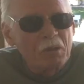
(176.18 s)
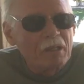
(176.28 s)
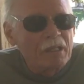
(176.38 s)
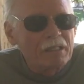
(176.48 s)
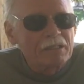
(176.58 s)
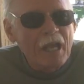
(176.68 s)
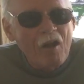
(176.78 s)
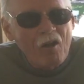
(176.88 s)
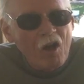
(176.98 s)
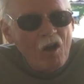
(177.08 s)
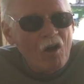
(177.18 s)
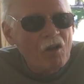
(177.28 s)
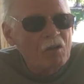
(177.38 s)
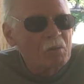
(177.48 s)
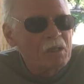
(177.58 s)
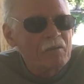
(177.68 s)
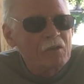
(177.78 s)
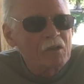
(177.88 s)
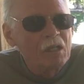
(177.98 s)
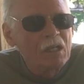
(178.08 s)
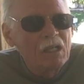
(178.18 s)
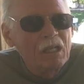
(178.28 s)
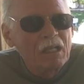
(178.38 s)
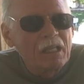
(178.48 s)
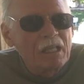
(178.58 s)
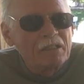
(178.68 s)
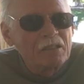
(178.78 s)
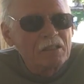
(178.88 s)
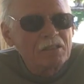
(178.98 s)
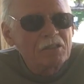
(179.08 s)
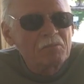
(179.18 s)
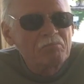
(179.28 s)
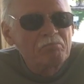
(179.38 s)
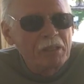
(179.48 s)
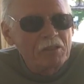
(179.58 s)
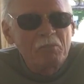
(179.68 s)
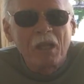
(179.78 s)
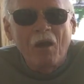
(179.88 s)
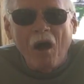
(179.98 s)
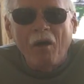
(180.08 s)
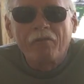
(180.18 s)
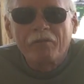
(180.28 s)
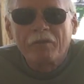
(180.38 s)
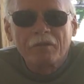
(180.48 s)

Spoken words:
or whether that's alcohol or whatever, they just piss me off.